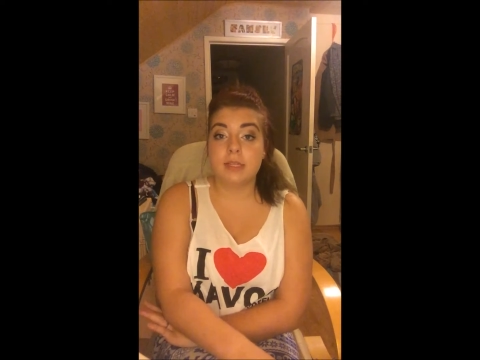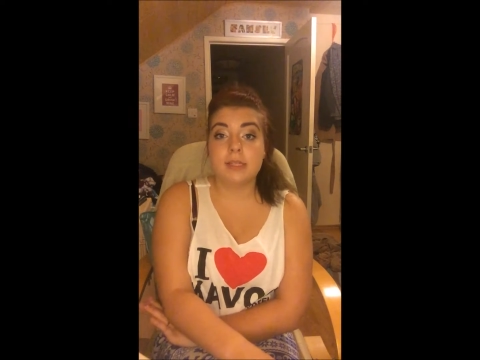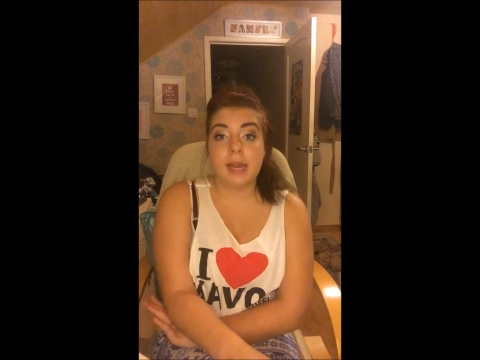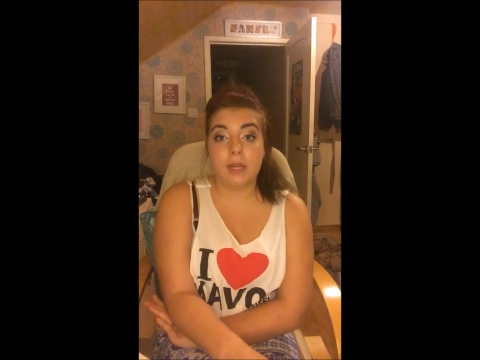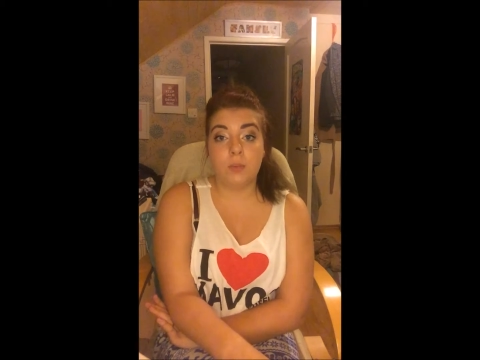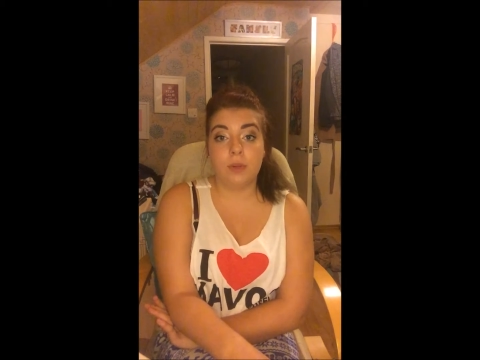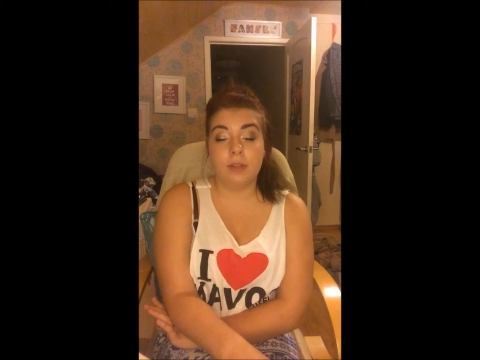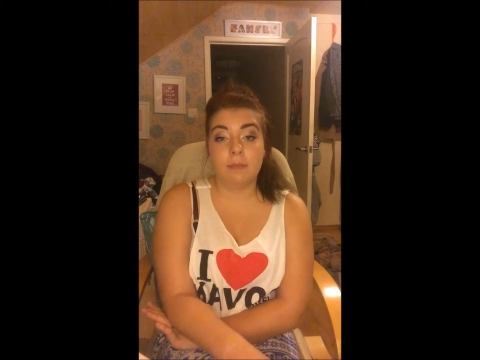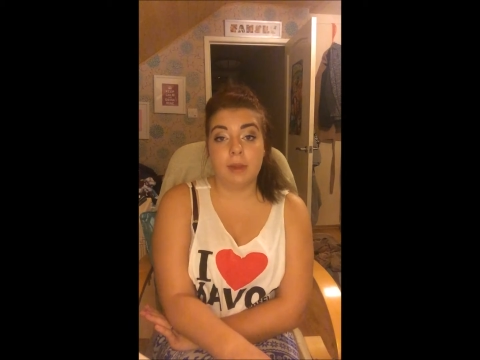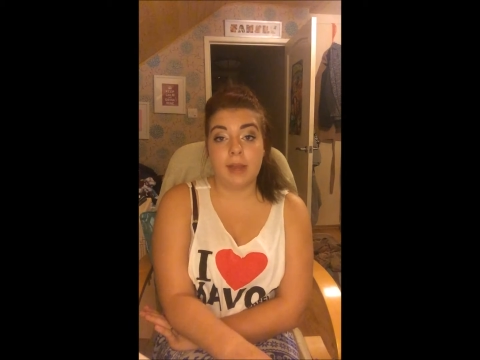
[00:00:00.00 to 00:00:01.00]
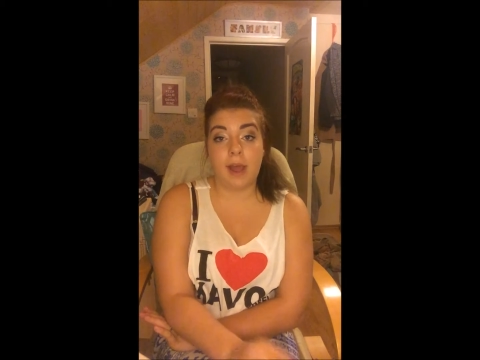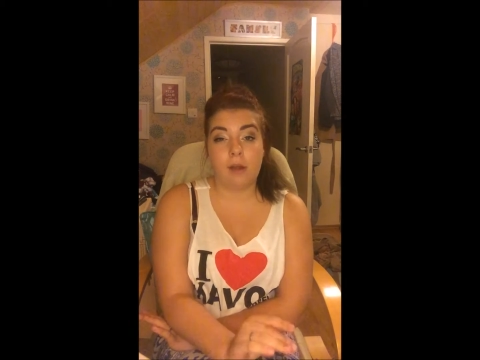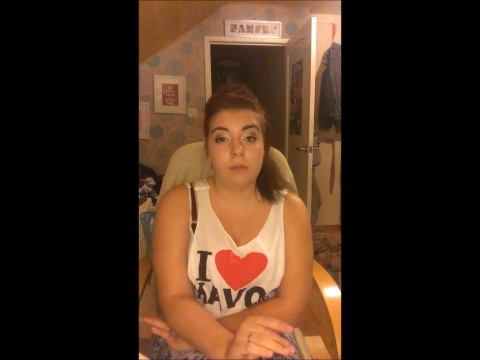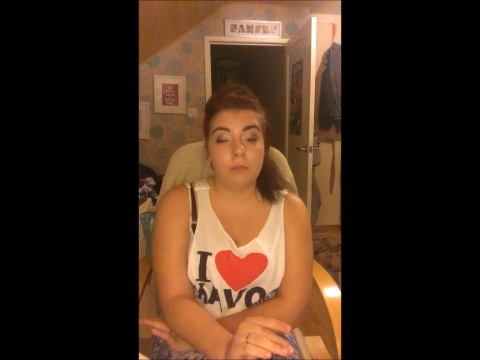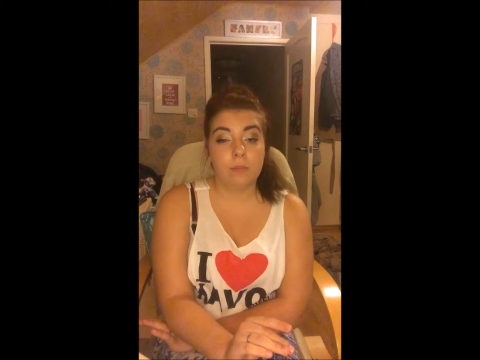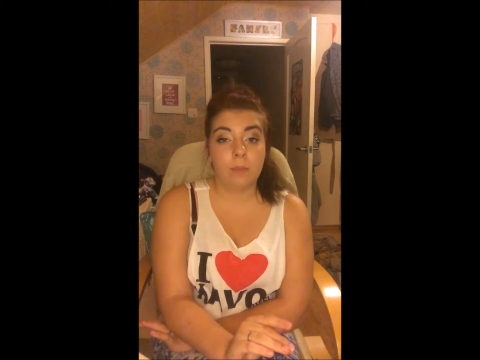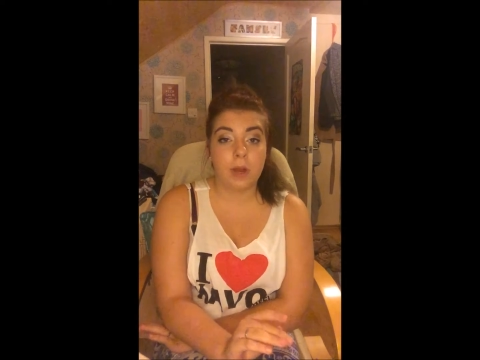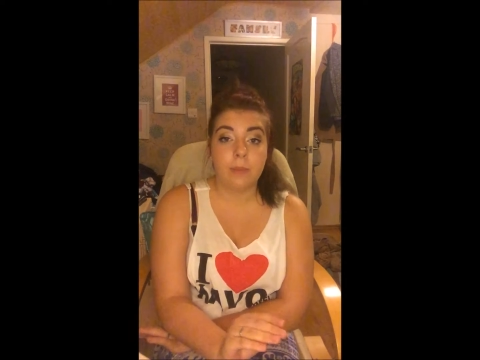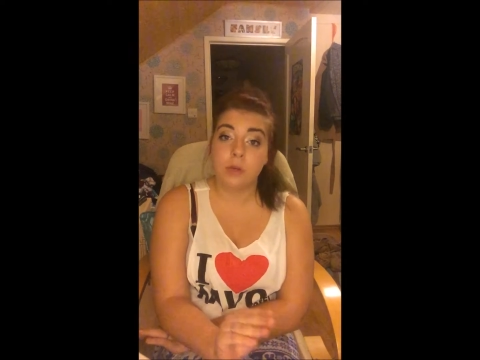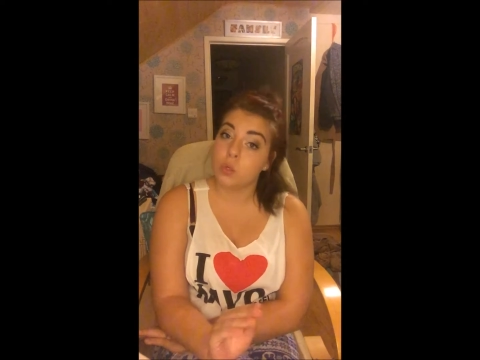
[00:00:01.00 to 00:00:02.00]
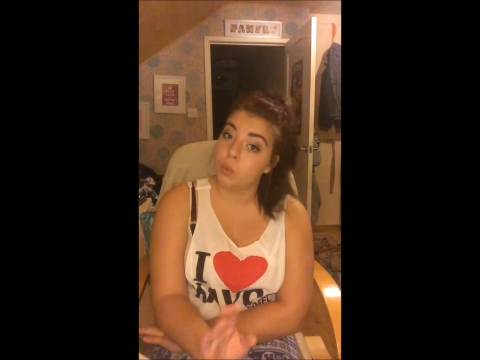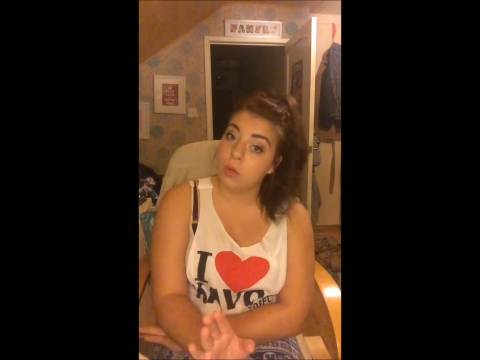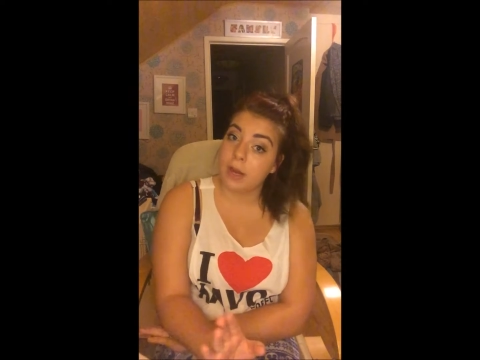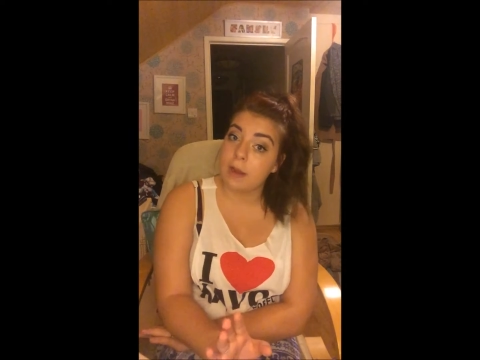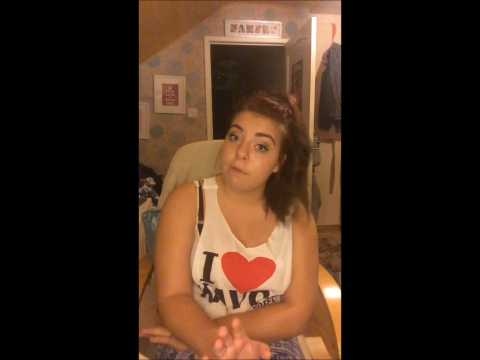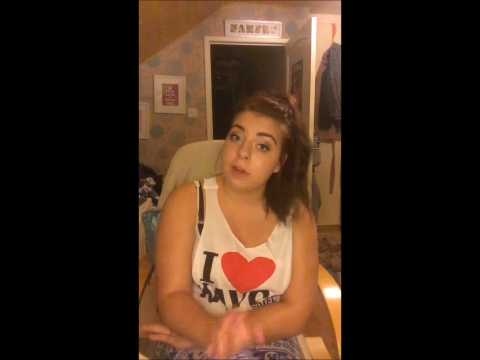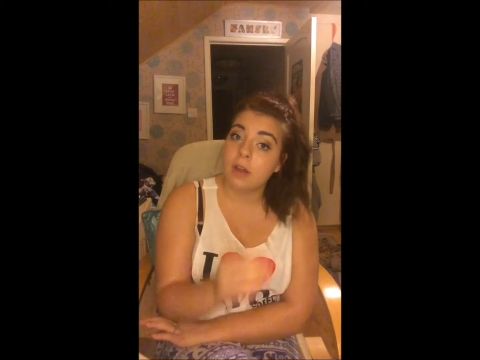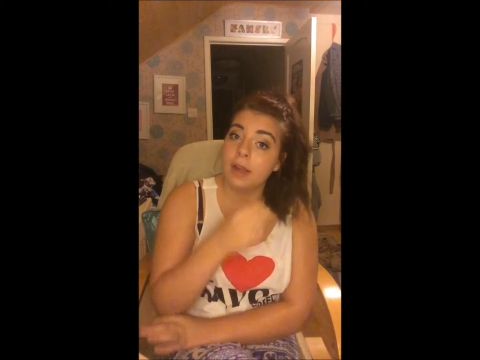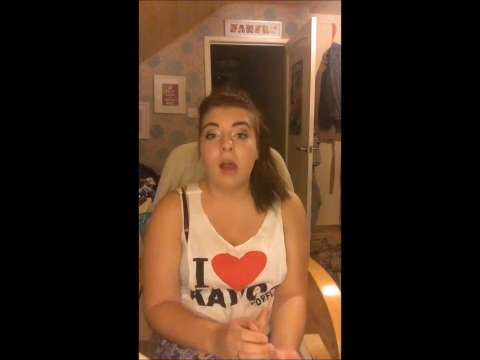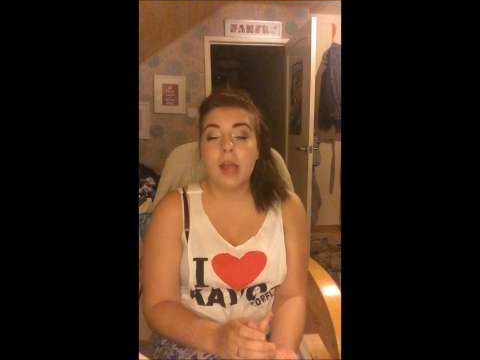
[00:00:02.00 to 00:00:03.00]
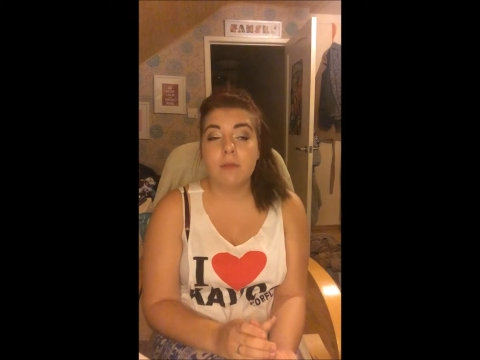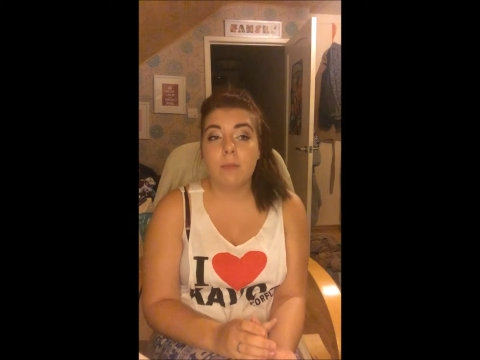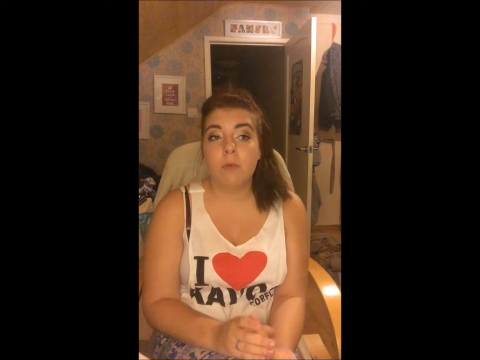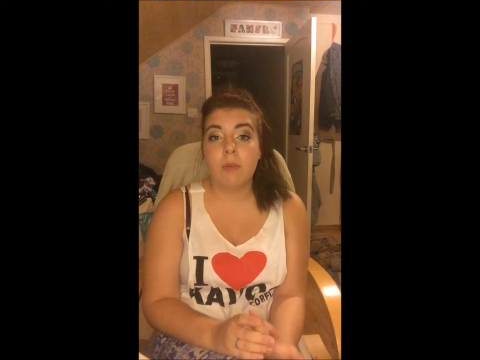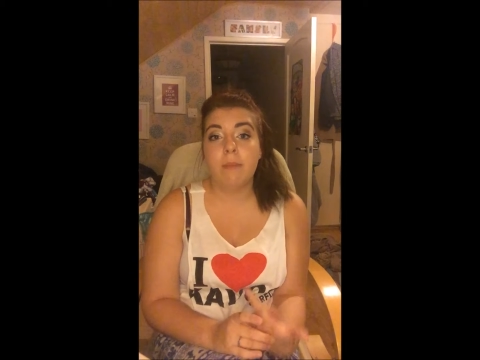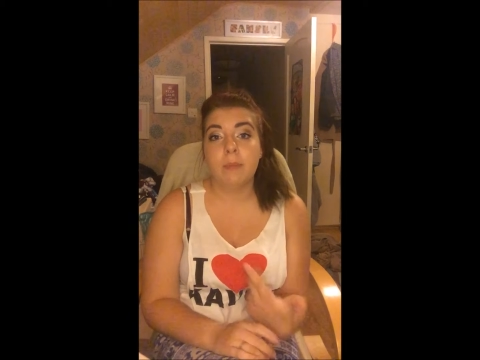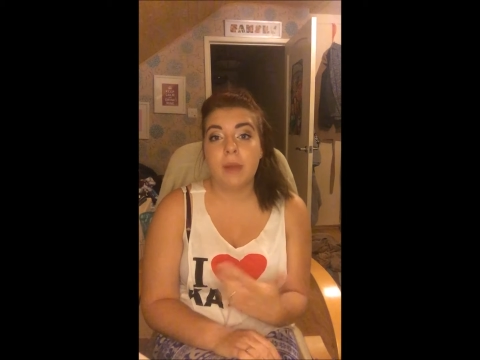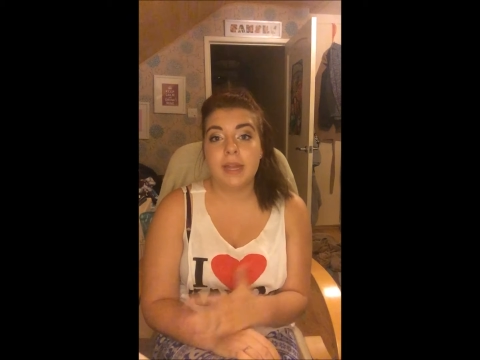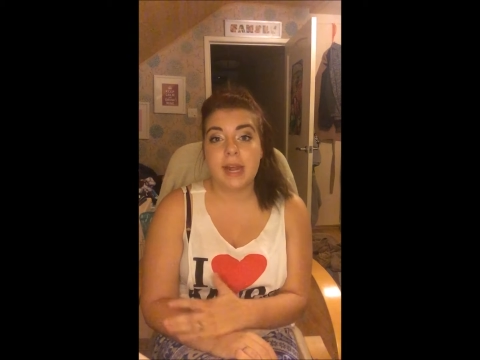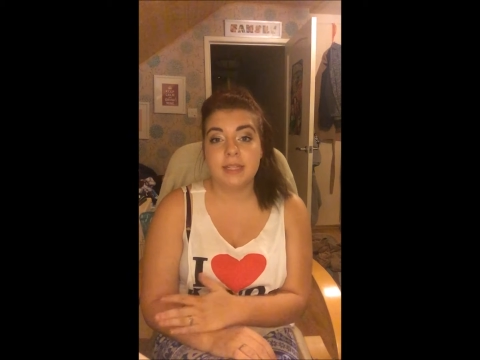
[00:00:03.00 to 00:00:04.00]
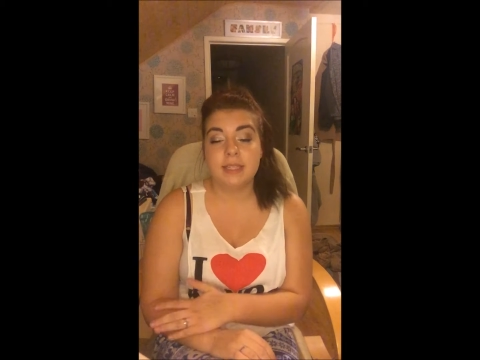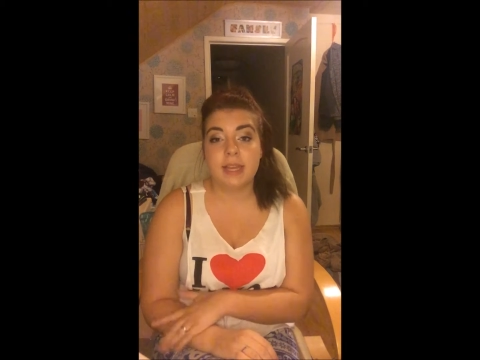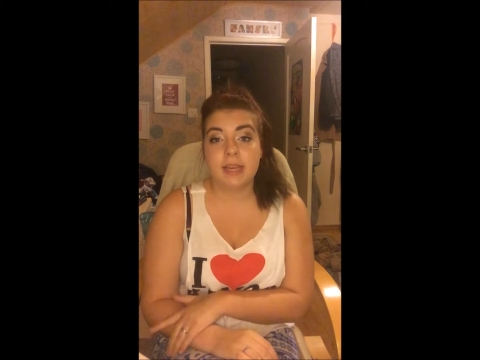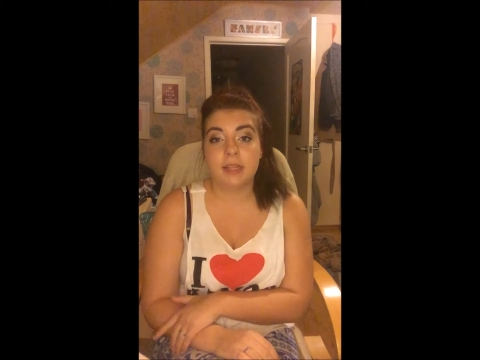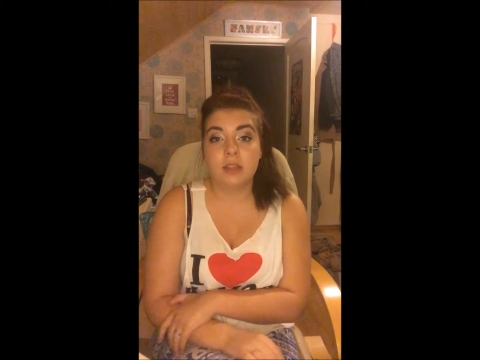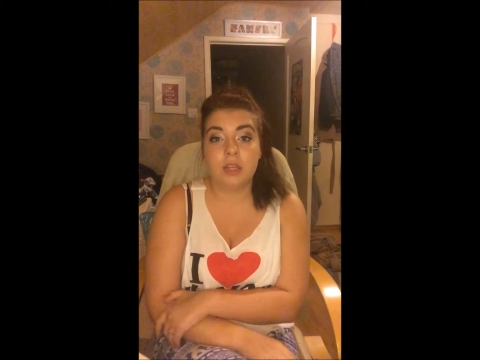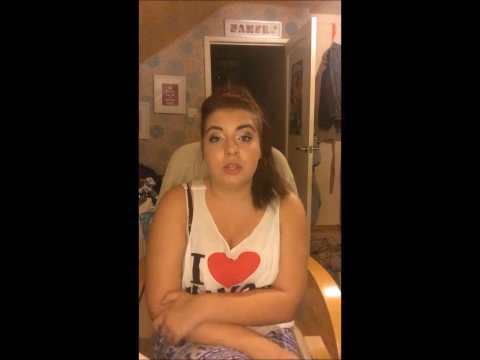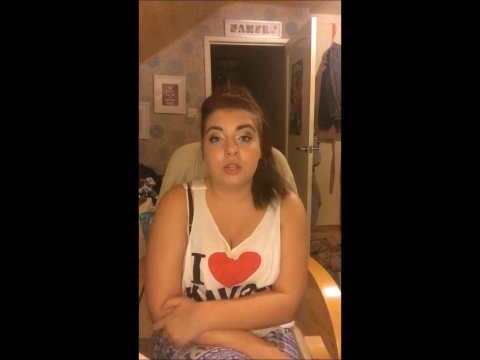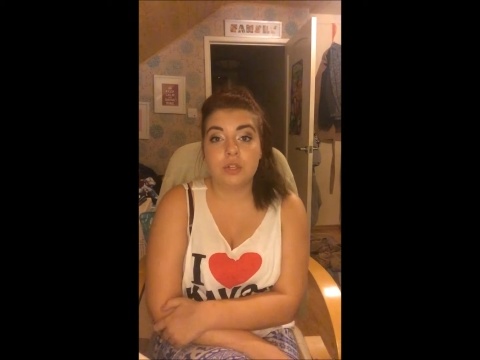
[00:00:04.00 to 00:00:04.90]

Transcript: stayed with my nan pretty much all night, every night. I remember my nan saying that